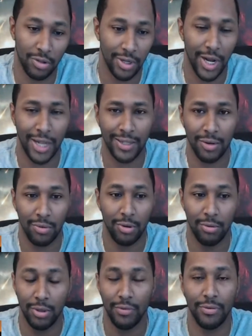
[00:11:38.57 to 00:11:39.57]
And the guy's like, well,
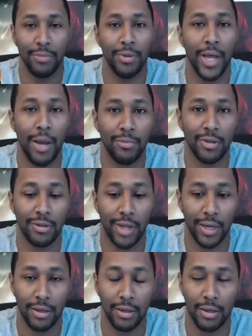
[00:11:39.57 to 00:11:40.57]
what if something happened? She's
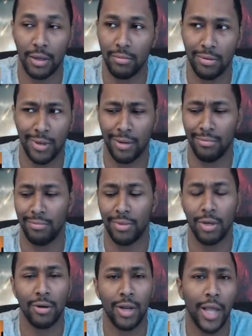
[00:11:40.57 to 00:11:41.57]
like,
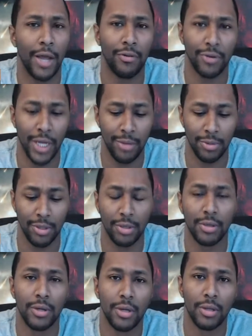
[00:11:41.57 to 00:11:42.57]
the collateral damage.